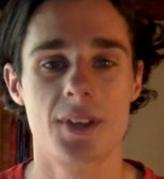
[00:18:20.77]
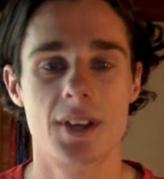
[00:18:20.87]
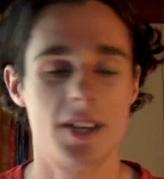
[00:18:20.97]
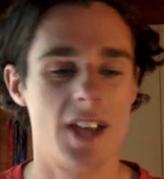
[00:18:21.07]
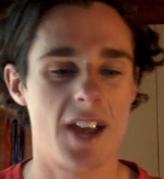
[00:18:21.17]

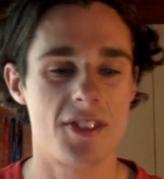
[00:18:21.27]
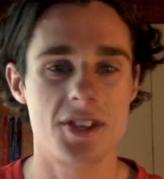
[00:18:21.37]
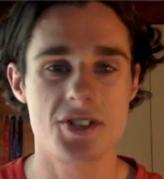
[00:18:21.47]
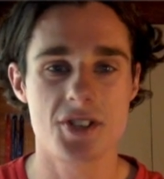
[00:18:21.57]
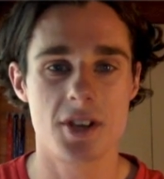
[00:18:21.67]
yeah, I
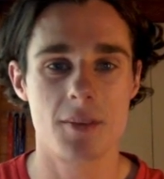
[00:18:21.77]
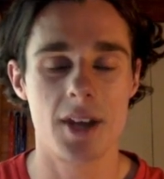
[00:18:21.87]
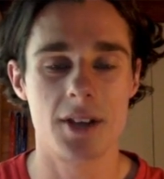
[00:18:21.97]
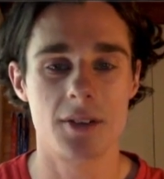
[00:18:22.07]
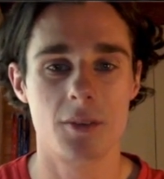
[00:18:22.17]
think he's going to
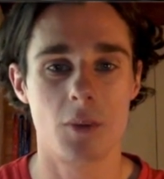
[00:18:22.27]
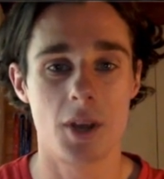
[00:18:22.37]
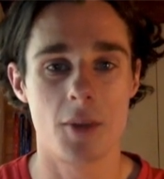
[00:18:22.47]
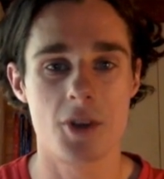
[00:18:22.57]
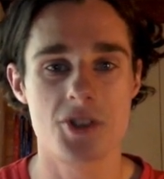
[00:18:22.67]
be one
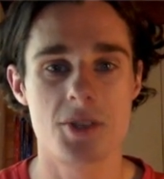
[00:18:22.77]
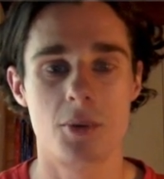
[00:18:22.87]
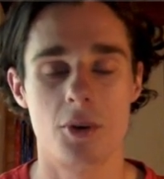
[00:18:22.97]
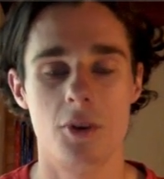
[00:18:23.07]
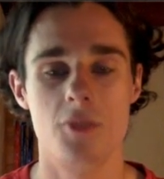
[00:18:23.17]
of the most
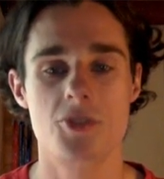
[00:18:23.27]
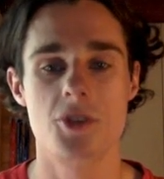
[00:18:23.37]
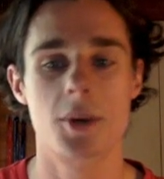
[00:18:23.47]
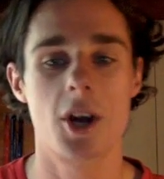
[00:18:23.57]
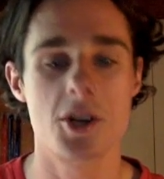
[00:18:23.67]
improved
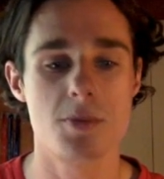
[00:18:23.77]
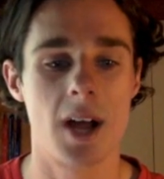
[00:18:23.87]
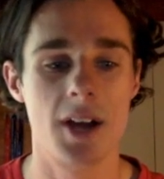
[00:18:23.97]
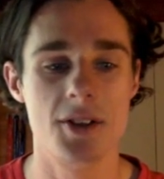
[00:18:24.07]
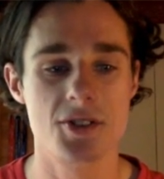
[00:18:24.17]
Supercoach
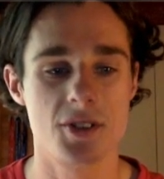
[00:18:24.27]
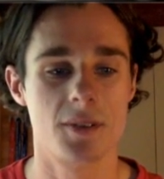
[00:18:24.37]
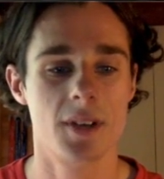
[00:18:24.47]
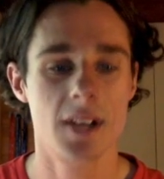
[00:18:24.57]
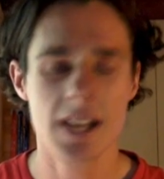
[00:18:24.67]
players.
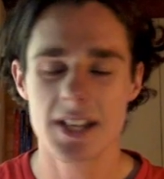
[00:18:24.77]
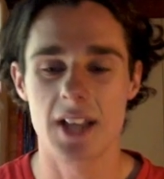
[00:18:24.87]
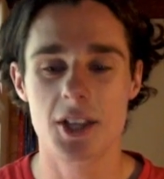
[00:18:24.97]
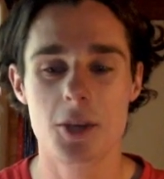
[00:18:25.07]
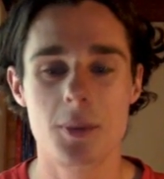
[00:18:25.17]
And
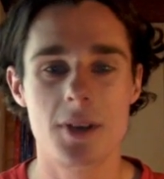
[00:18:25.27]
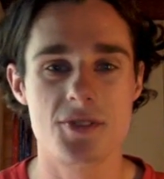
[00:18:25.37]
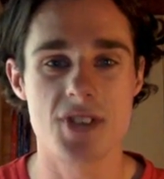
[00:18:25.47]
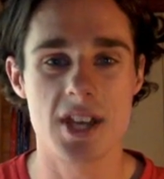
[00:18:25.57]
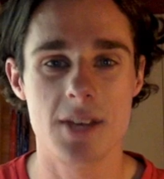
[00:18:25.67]
yeah, a little bit of
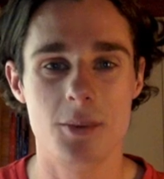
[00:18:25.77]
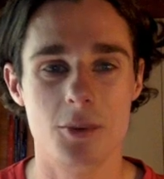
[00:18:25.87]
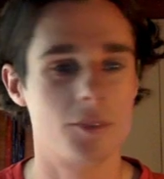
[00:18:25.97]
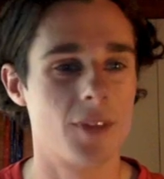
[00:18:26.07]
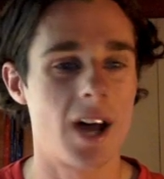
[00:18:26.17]

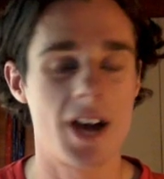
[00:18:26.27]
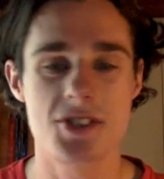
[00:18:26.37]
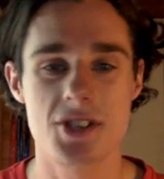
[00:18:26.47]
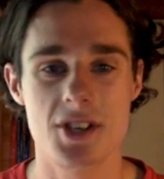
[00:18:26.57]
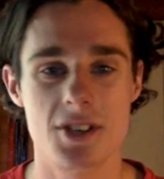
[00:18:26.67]
Zeeble from
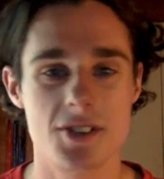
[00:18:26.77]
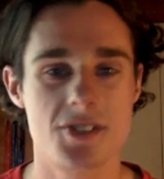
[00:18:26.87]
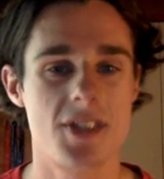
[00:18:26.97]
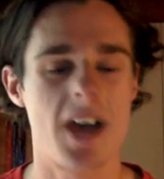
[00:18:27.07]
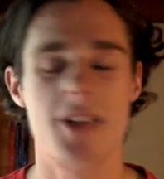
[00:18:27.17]
last year,
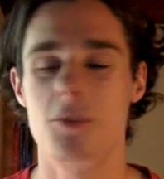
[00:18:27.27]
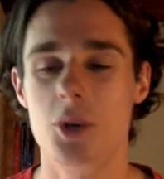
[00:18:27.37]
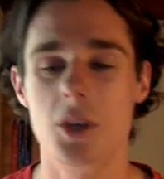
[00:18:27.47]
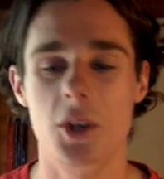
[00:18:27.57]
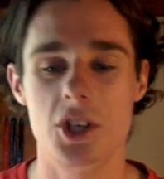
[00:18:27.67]
just that
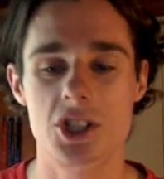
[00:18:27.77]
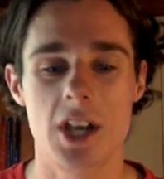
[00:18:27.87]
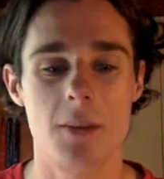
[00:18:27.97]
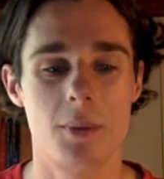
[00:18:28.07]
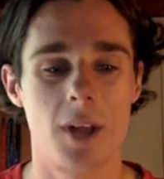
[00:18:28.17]
really
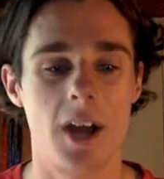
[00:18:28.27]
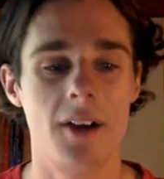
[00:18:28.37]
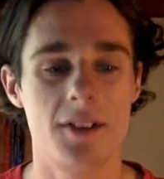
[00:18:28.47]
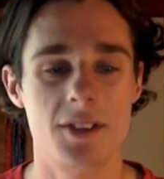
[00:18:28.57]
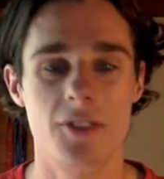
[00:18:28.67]
cheap
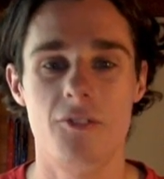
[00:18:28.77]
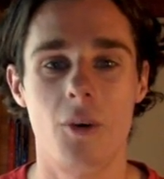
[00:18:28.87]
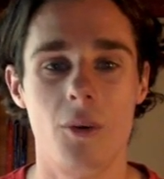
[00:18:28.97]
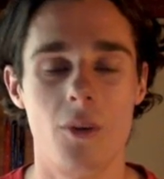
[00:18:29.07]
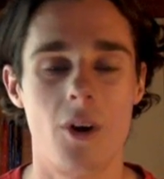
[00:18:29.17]
player in the
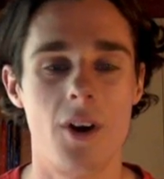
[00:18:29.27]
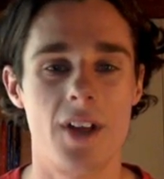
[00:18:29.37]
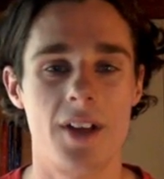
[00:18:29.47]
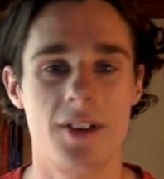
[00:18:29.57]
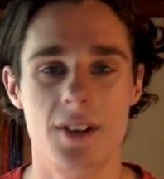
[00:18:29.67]
forward line that